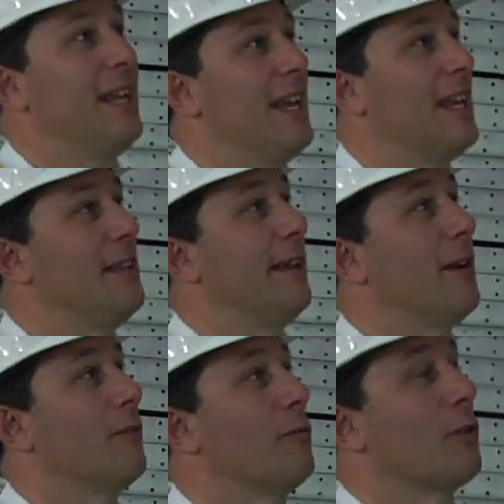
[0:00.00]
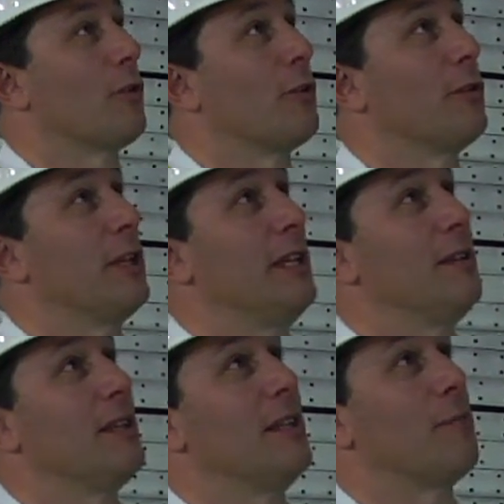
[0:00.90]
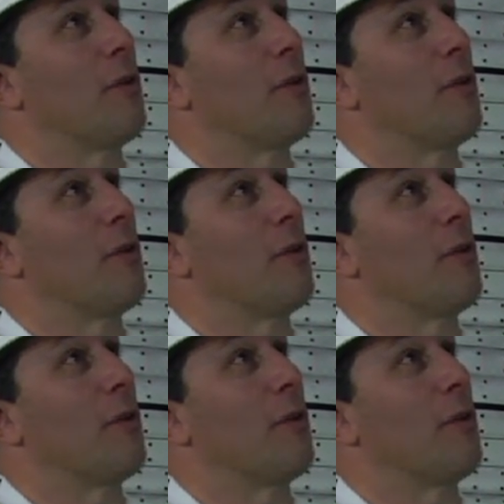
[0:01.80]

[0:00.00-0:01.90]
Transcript: and we're currently in the